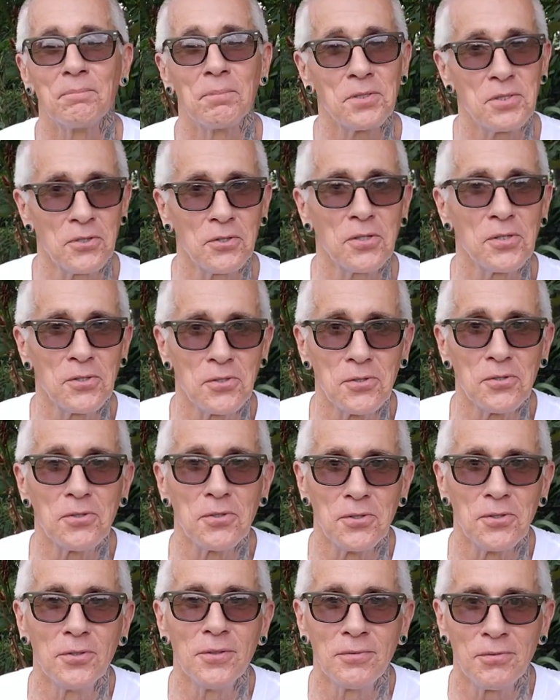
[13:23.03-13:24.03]
But you can do
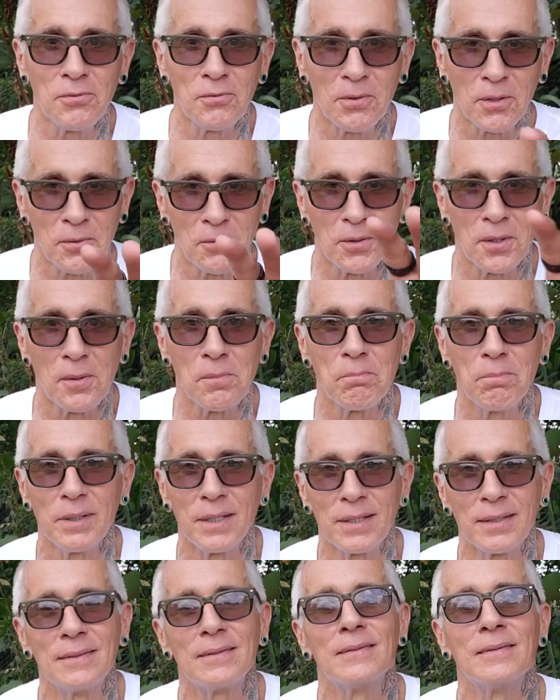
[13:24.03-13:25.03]
you if you want to wear a
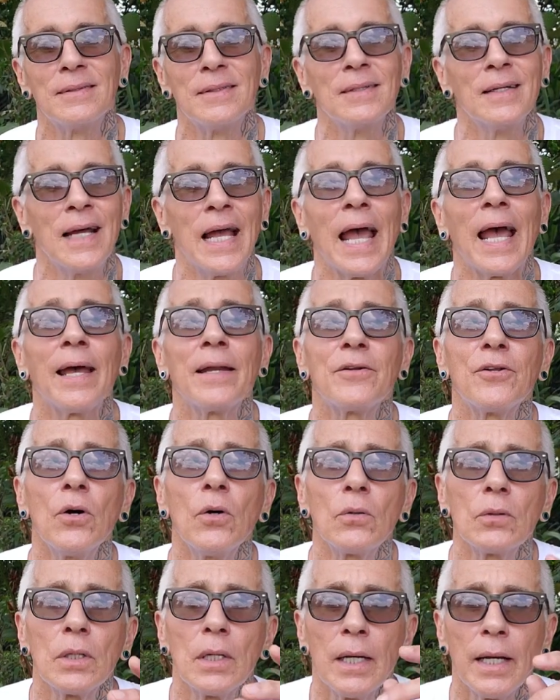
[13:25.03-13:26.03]
big, and
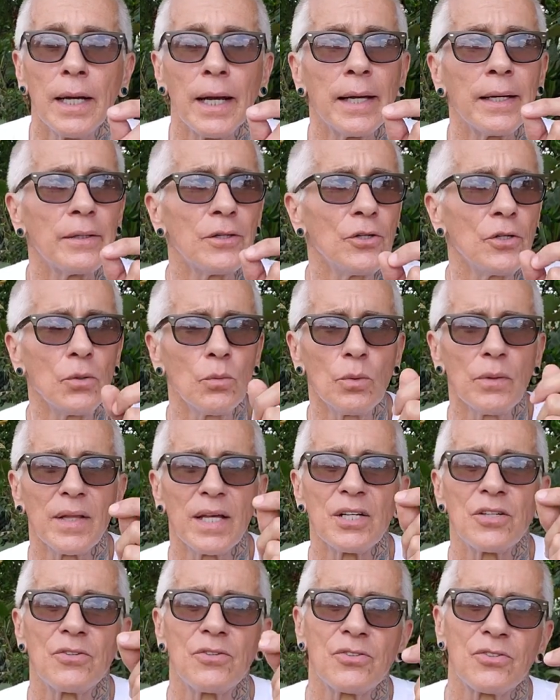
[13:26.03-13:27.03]
don't, and you know where
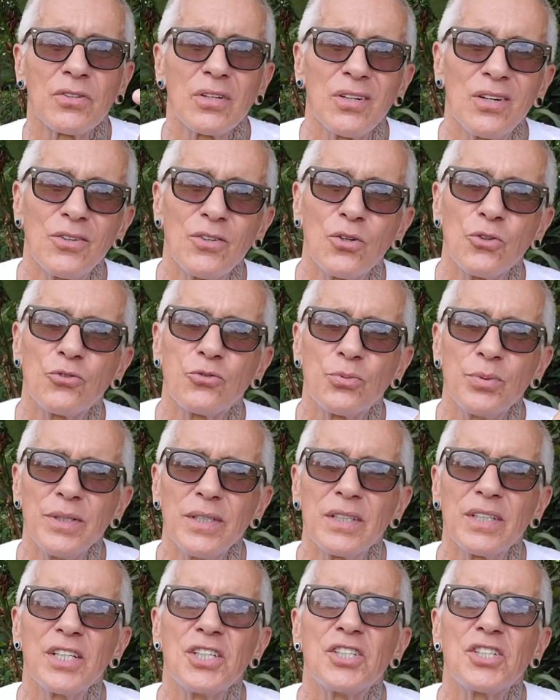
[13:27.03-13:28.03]
they sell those
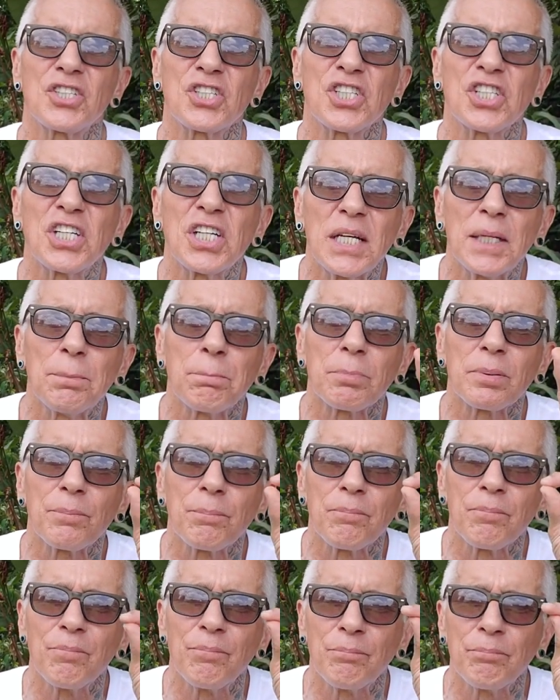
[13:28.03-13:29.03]
really cheap
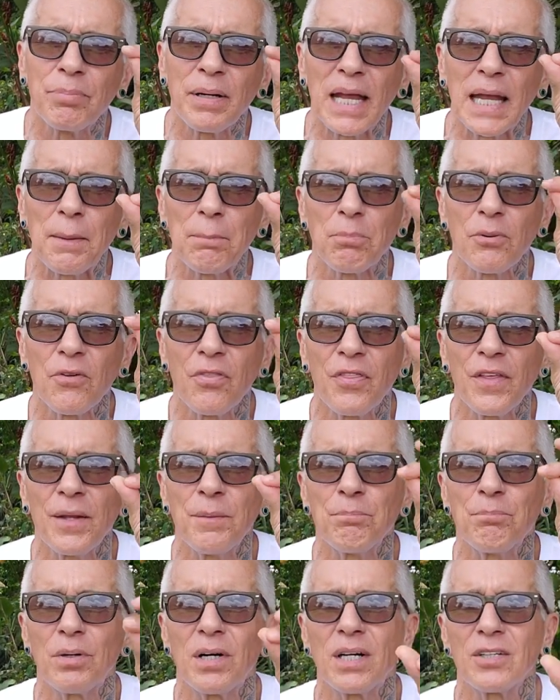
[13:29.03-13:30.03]
paper
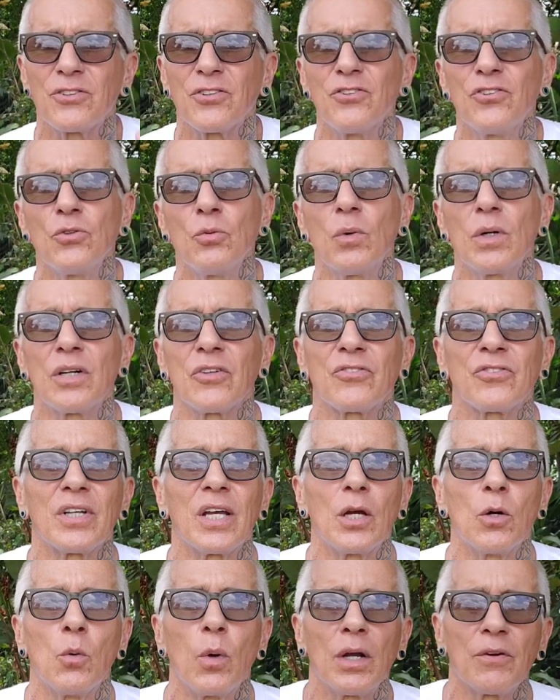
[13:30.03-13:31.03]
thin ponchos. You want to
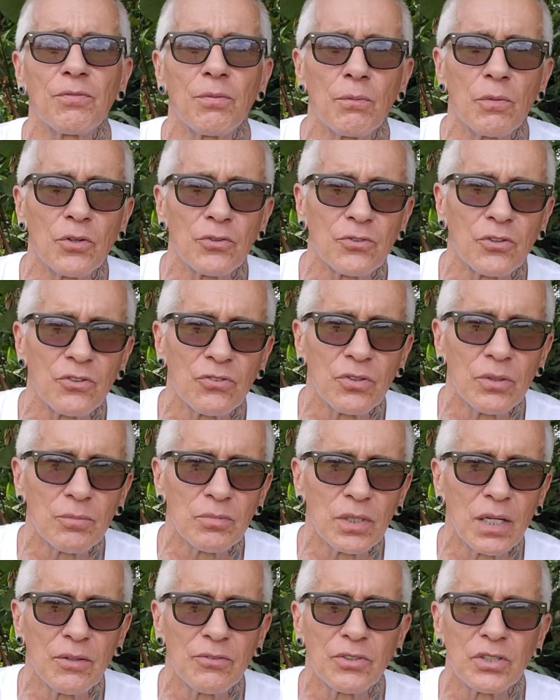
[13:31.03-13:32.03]
stay away from those because
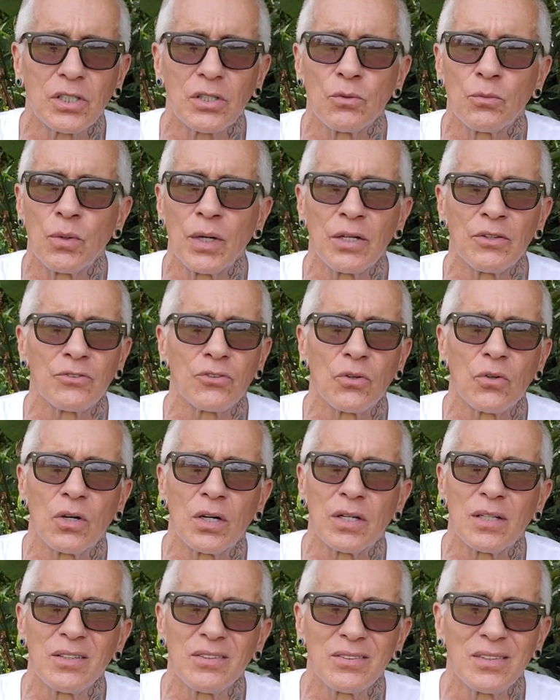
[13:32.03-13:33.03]
sometimes it can rain so
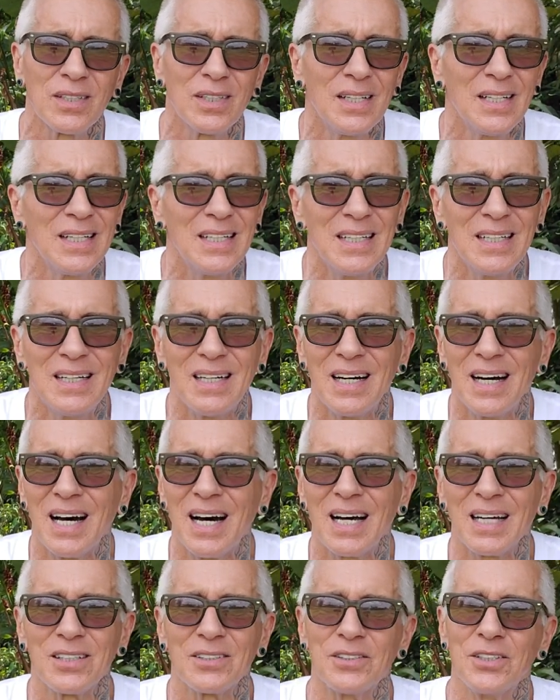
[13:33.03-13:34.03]
hard. It's,
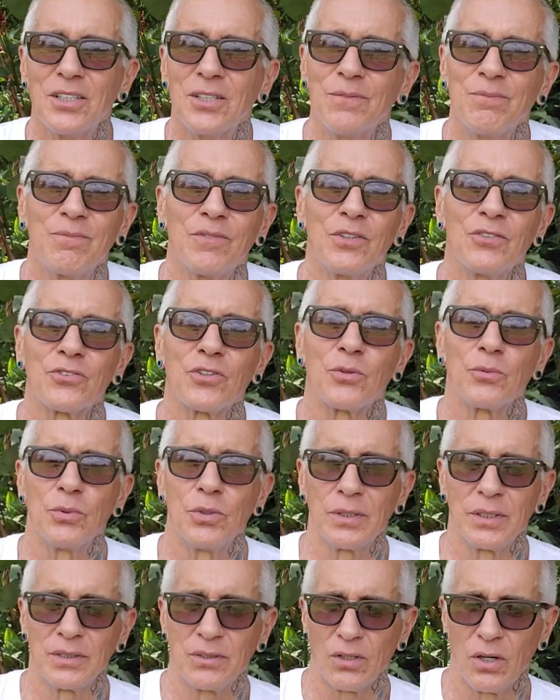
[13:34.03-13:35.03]
I don't know, those aren't
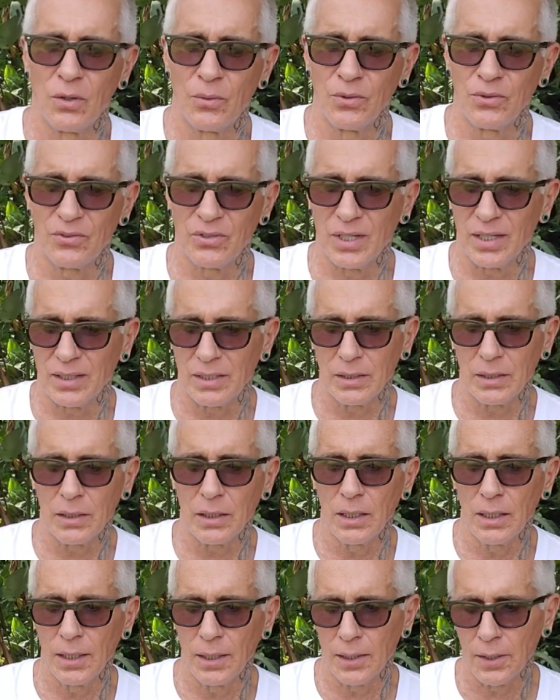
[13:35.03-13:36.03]
really always that
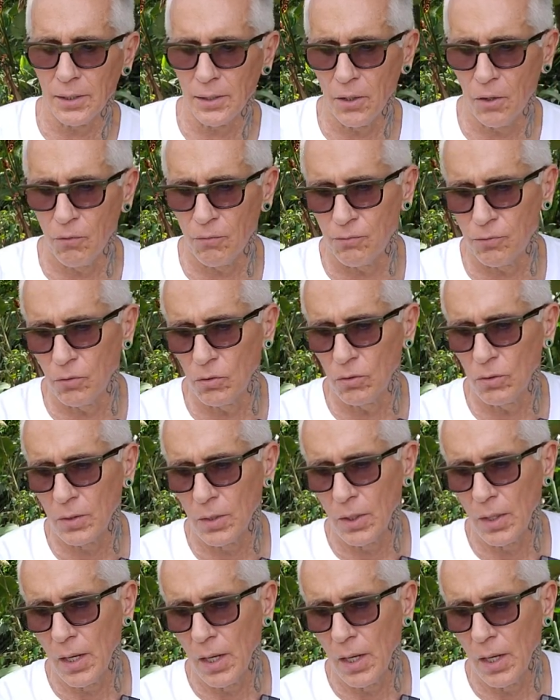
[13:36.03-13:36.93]
uh, helpful.